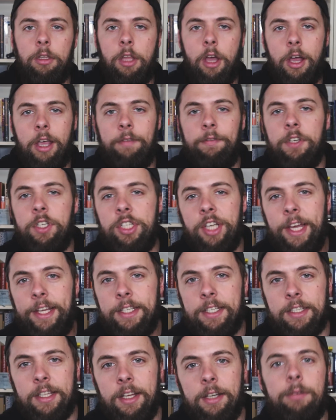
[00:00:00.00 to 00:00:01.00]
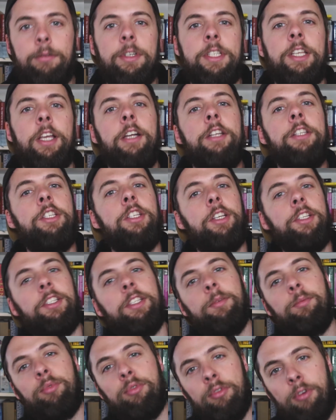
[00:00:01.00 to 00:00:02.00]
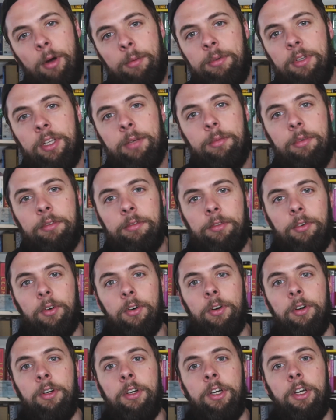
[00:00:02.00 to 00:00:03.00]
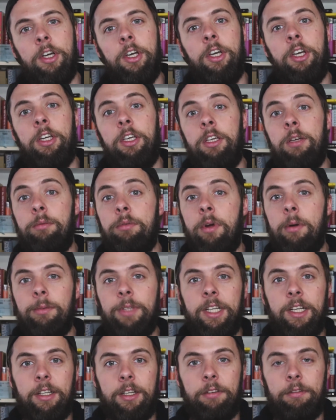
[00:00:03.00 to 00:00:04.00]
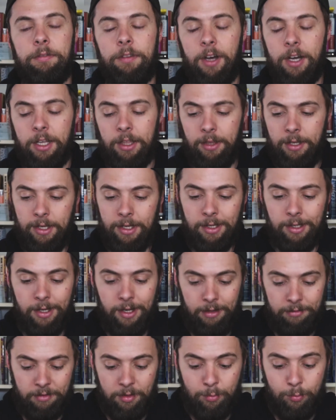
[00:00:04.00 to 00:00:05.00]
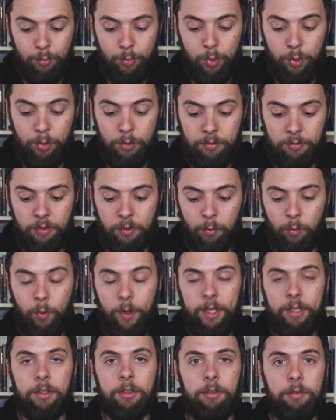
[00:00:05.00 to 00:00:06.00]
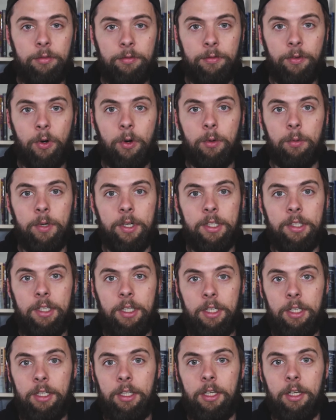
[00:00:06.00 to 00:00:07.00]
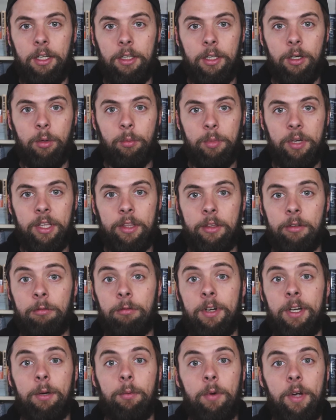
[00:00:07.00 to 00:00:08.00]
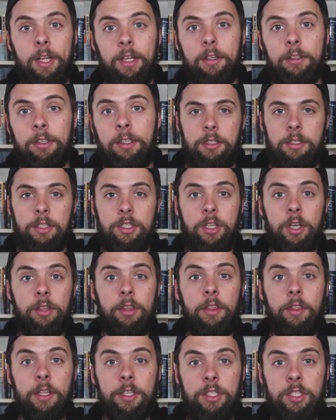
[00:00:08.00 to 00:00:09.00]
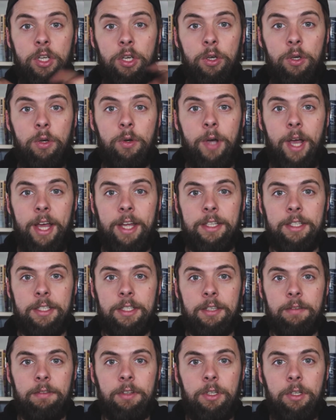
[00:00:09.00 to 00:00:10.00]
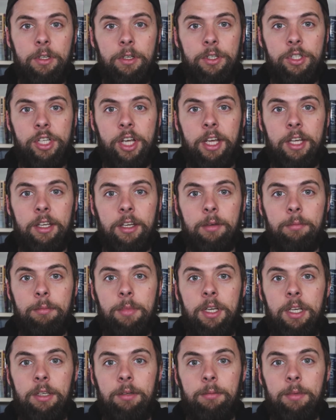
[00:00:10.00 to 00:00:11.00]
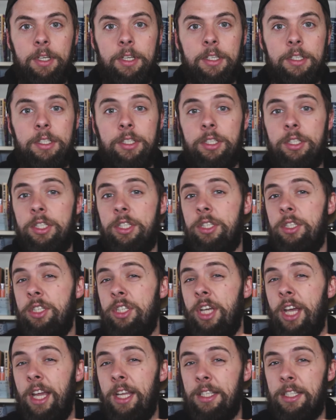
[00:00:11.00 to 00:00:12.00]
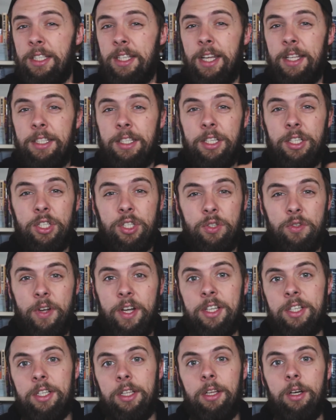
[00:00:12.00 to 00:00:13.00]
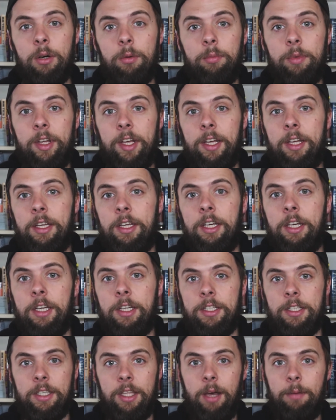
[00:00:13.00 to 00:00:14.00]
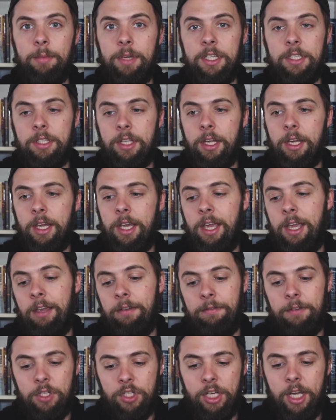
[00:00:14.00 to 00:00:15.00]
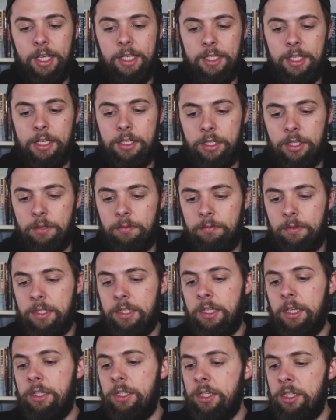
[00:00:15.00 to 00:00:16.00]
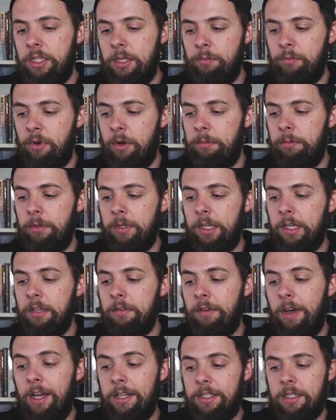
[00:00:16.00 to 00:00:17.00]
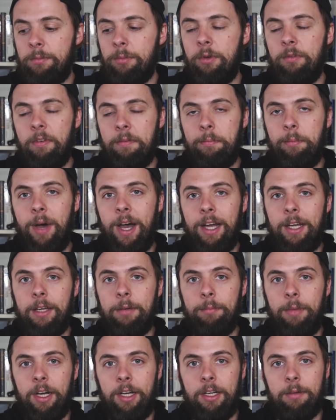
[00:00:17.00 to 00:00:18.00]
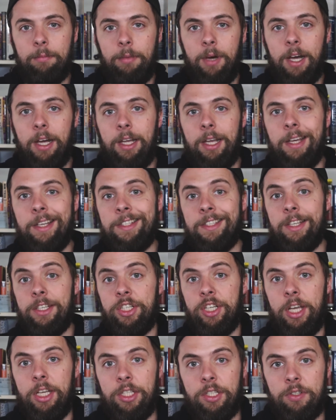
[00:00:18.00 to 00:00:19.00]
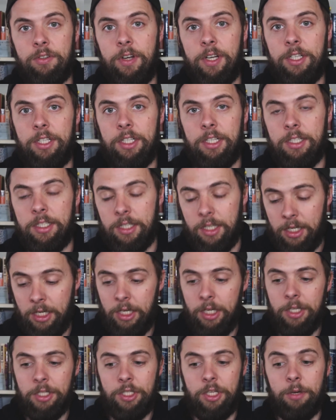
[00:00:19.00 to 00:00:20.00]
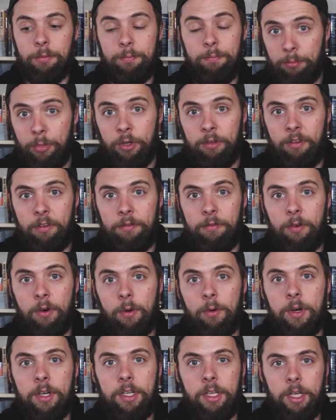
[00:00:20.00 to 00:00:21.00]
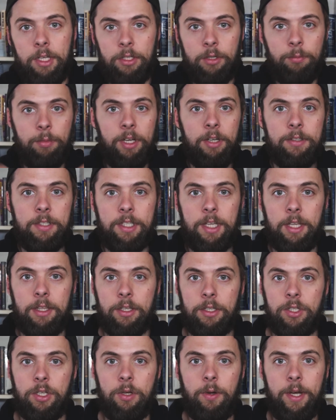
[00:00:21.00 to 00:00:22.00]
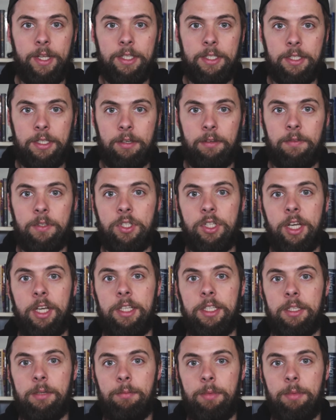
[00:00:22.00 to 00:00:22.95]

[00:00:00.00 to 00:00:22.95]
Now, if your chain slack was adjusted properly before, you're probably going to find that you're going to have to move the wheel forward a little bit, the rear wheel, so that the two ends of the new chain can meet, because chains tend to stretch a little bit. So that means that if your chain tension was adjusted properly, you've had to move it back and back and back as the chain stretches. So move it forward and you'll be able to get the two ends of the chain to